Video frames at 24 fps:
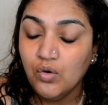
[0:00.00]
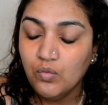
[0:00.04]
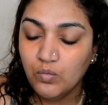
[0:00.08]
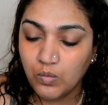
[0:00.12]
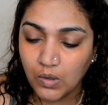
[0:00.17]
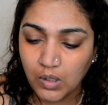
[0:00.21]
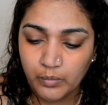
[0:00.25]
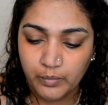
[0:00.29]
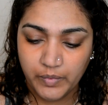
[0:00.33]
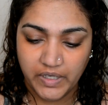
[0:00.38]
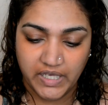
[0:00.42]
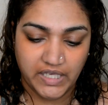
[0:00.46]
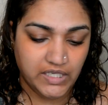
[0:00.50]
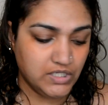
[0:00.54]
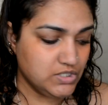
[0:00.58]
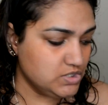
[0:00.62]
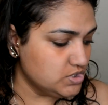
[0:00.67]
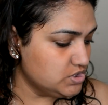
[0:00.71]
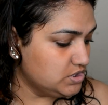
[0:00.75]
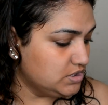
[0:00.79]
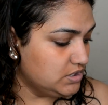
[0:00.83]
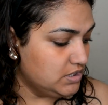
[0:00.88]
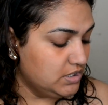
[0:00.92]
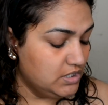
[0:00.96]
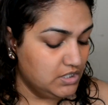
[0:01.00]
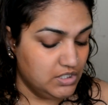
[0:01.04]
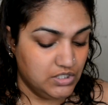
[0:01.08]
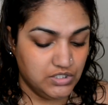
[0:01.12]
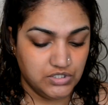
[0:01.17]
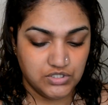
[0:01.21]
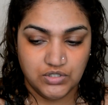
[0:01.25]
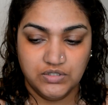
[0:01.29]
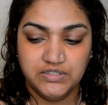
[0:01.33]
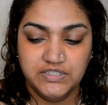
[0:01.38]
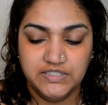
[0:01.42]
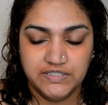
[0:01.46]
Warm Beige.
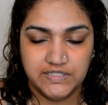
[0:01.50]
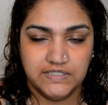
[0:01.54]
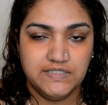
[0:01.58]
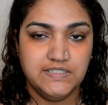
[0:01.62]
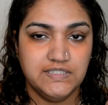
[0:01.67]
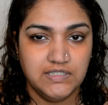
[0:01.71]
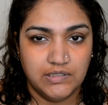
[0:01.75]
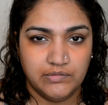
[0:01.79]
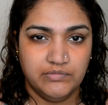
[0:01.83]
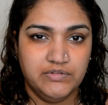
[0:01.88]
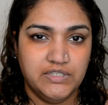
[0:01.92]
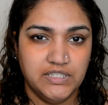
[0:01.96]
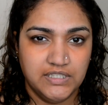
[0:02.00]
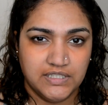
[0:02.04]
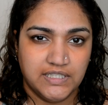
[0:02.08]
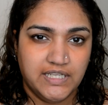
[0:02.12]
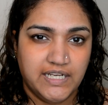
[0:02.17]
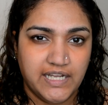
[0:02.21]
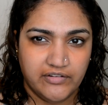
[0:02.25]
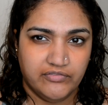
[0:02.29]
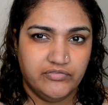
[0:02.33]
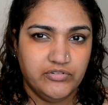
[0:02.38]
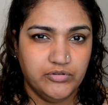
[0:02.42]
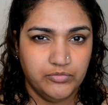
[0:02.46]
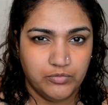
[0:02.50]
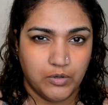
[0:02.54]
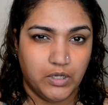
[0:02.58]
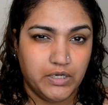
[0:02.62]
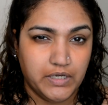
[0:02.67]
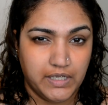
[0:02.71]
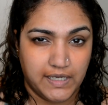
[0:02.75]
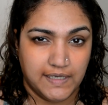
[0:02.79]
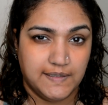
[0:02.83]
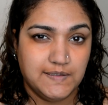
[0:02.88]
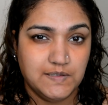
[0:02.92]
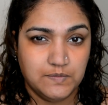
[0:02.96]
So this is something that
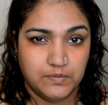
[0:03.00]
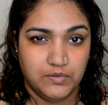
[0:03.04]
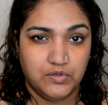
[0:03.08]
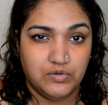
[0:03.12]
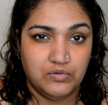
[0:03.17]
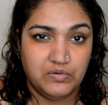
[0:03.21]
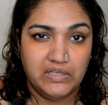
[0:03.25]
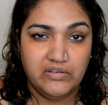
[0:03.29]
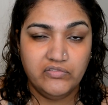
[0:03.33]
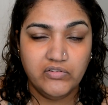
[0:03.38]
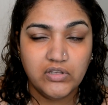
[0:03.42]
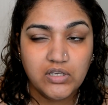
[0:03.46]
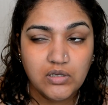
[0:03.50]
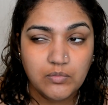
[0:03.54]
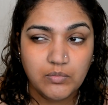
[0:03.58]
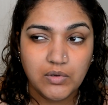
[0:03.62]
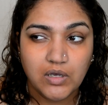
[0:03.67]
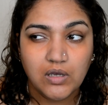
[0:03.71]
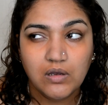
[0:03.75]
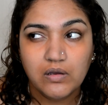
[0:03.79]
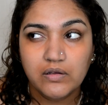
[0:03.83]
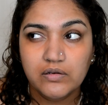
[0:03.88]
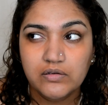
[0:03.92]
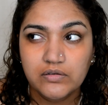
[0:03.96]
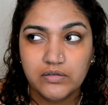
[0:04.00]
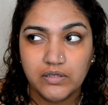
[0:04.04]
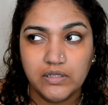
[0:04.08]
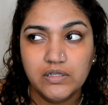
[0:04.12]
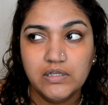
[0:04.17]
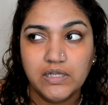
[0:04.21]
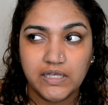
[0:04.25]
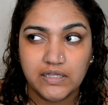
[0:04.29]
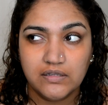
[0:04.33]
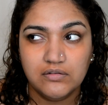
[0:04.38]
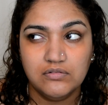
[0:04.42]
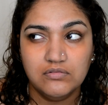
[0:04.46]
everyone has been raving about,
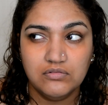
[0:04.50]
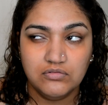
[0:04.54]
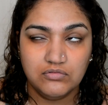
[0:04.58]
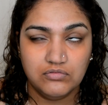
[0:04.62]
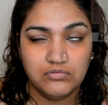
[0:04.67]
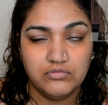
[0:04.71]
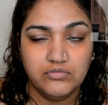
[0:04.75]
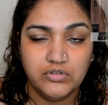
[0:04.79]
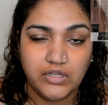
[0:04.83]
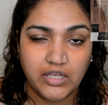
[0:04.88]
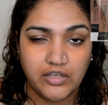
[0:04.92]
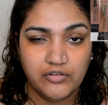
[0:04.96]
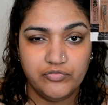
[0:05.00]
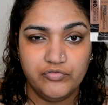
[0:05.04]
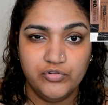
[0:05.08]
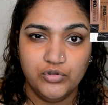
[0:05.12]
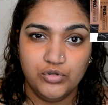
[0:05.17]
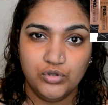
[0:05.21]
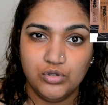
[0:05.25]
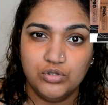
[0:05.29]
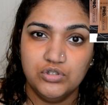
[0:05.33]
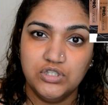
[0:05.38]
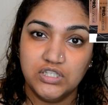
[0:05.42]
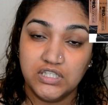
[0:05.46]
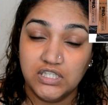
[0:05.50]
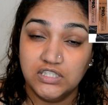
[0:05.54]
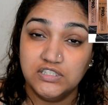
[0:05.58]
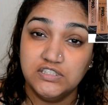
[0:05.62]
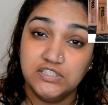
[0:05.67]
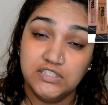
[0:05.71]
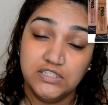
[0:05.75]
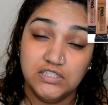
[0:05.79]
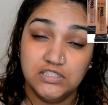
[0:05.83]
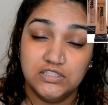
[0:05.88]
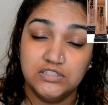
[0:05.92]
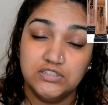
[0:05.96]
like if you know, the
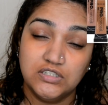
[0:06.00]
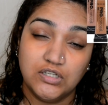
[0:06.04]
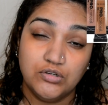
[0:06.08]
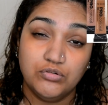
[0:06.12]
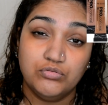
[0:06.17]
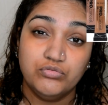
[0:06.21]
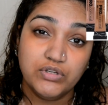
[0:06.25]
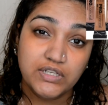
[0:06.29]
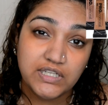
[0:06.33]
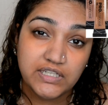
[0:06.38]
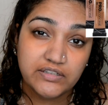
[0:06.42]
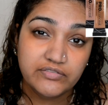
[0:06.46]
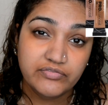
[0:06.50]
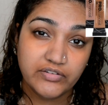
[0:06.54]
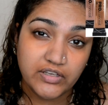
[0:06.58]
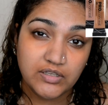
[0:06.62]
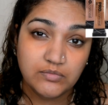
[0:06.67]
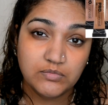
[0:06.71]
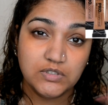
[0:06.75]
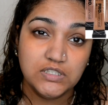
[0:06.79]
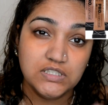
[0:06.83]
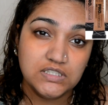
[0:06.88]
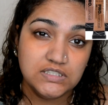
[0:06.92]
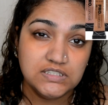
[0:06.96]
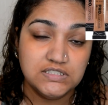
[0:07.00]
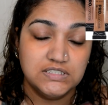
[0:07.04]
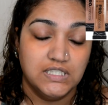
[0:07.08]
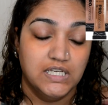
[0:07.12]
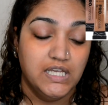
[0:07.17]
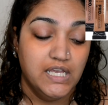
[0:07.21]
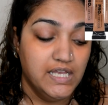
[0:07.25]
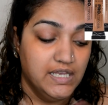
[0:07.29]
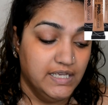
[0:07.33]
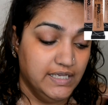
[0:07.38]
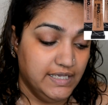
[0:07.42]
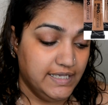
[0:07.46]
concealers are really famous,
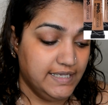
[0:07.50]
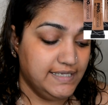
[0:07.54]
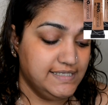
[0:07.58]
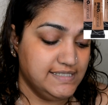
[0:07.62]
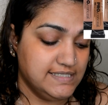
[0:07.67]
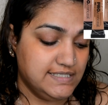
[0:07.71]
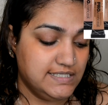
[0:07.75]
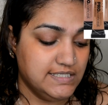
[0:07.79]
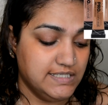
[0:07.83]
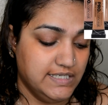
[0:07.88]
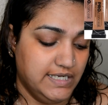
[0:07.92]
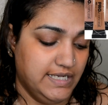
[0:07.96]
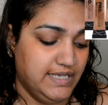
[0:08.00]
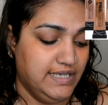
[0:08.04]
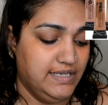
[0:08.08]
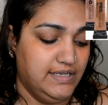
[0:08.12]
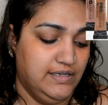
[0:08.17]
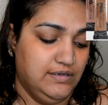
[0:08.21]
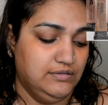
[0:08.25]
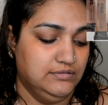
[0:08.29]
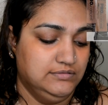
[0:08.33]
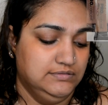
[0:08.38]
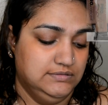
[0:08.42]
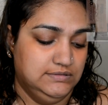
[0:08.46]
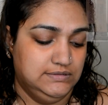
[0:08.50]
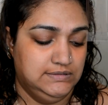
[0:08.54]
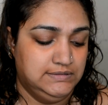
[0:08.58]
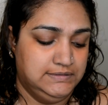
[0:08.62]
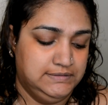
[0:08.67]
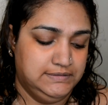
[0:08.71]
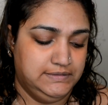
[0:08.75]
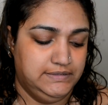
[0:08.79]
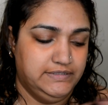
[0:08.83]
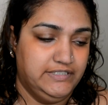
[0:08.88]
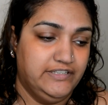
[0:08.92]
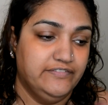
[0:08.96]
and now
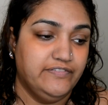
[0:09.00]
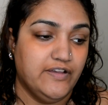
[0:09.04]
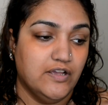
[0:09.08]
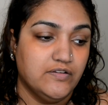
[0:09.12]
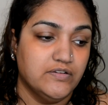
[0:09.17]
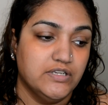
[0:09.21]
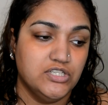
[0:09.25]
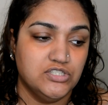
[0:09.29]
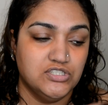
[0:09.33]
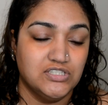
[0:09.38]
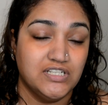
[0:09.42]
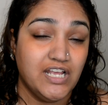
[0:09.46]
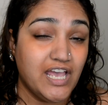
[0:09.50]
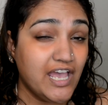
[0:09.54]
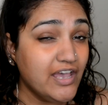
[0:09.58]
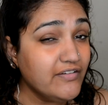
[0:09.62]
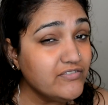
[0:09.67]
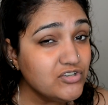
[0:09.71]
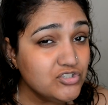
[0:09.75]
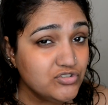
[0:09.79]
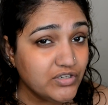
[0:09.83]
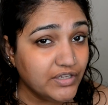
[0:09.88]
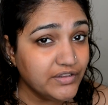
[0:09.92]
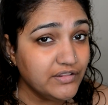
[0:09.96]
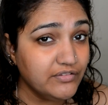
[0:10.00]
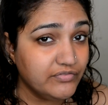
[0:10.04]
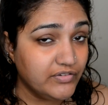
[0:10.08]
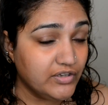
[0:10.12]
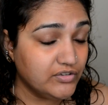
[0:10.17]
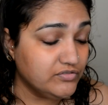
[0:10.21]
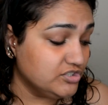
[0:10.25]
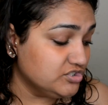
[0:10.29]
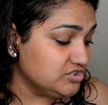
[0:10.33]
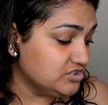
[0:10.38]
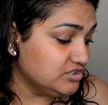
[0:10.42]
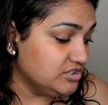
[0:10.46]
the foundation. I haven't tried the
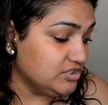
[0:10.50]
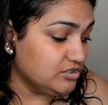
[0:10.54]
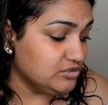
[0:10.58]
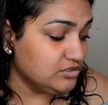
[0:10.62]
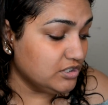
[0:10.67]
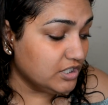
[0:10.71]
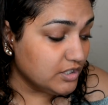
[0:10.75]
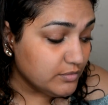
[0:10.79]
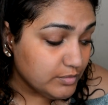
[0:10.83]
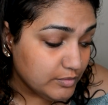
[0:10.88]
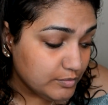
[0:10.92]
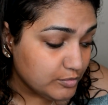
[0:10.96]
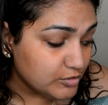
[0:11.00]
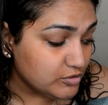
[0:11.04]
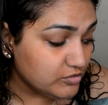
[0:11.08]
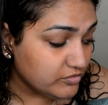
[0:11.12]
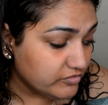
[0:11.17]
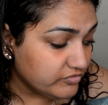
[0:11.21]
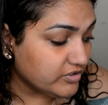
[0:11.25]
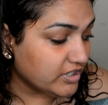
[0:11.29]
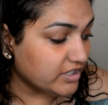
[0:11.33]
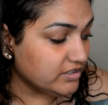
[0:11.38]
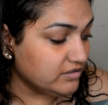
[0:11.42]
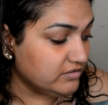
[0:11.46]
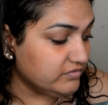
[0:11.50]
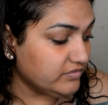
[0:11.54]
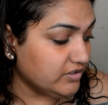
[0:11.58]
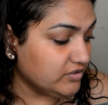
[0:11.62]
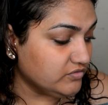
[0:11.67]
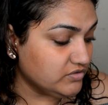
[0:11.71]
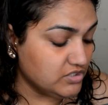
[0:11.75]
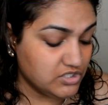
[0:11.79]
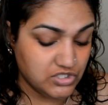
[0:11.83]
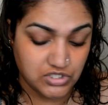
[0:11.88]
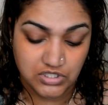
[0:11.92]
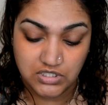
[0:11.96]
foundation. There are a lot of people who've tried the
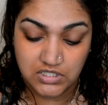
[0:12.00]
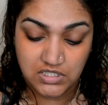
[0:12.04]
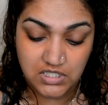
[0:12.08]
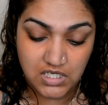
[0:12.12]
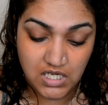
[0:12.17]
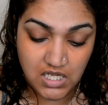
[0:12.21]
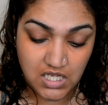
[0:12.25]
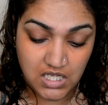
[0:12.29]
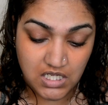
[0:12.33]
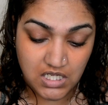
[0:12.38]
foundation,